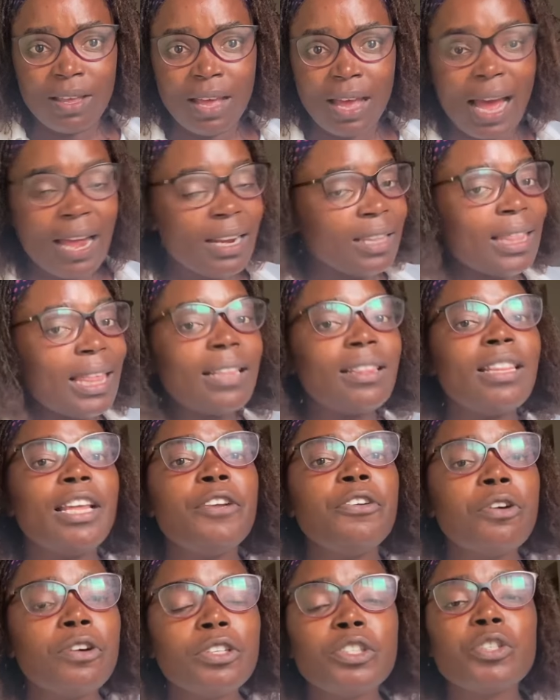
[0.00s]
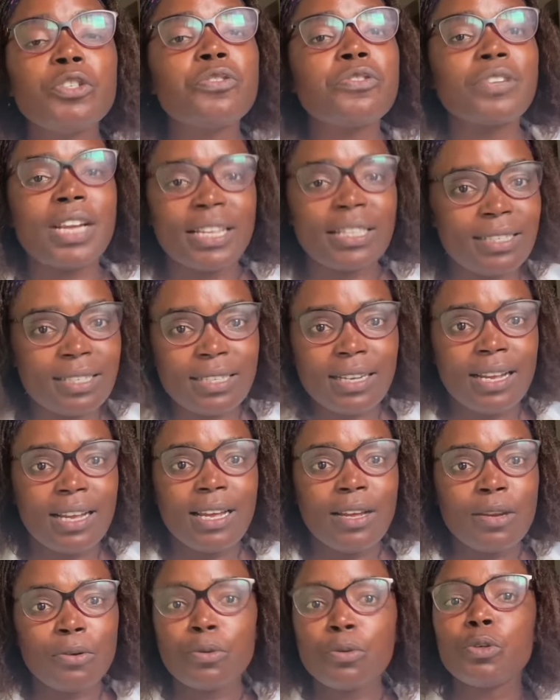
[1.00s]
and that they don't trust
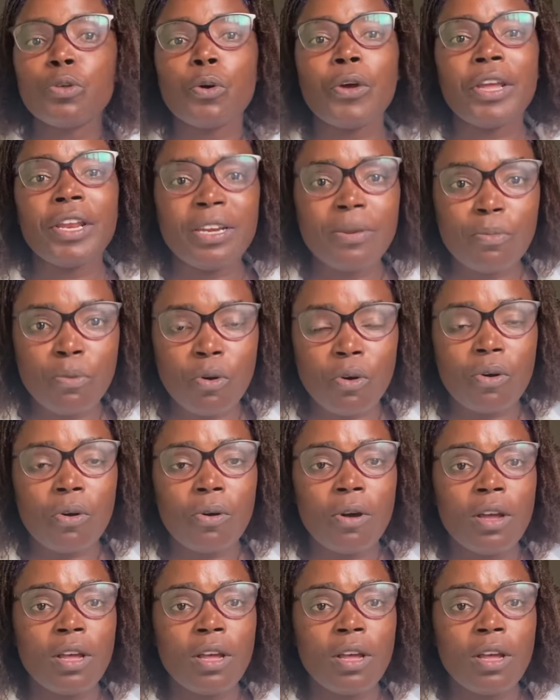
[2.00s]
Ruto anymore.